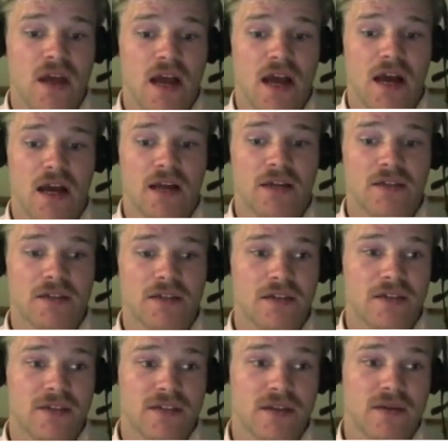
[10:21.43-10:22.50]
And
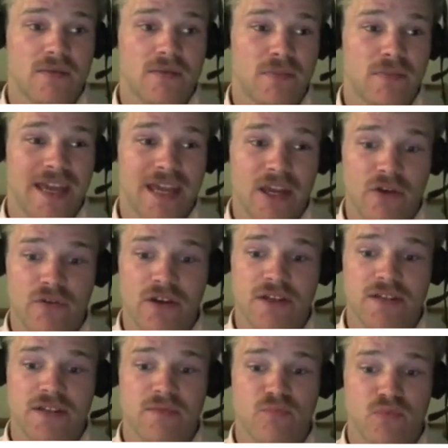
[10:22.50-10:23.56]
there's an
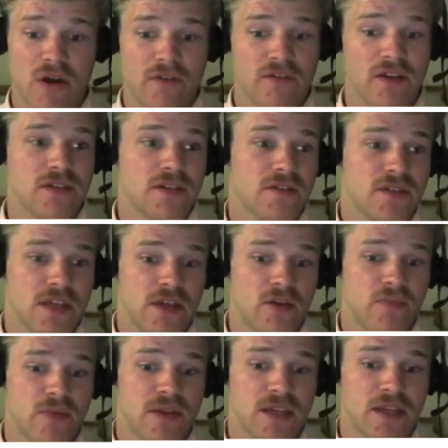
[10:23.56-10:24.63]
increase in prevalence of
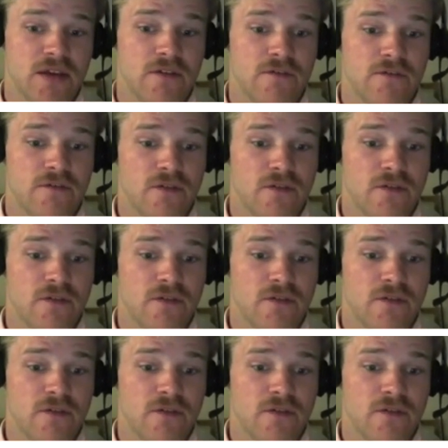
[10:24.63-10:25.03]
COPD of